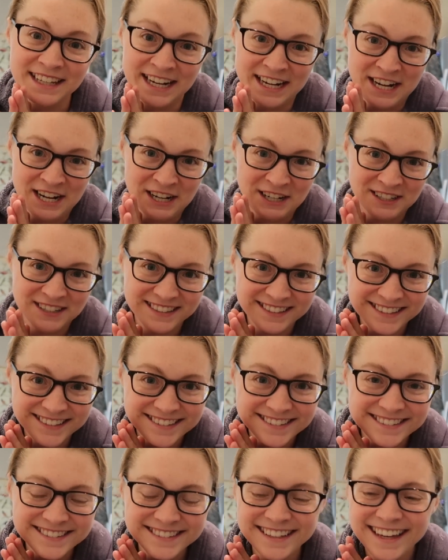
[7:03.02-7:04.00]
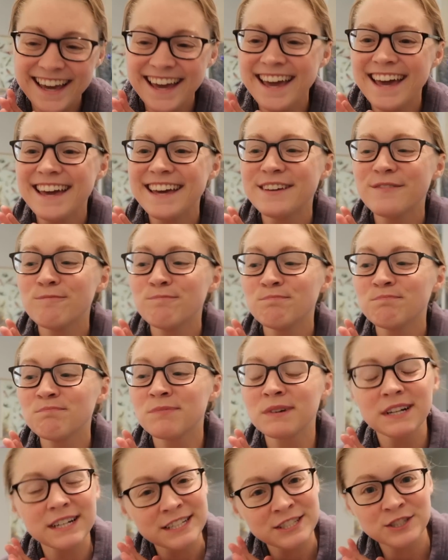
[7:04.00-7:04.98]
there.
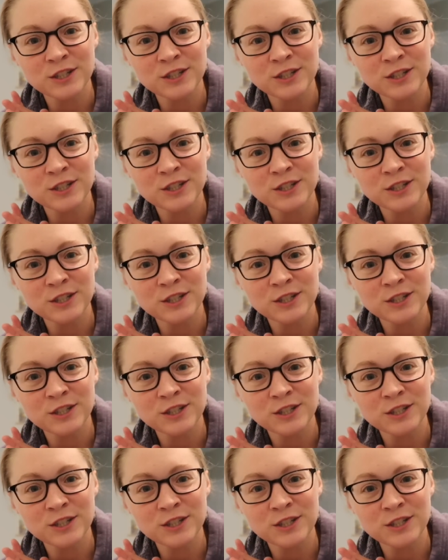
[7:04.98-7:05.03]
Pretty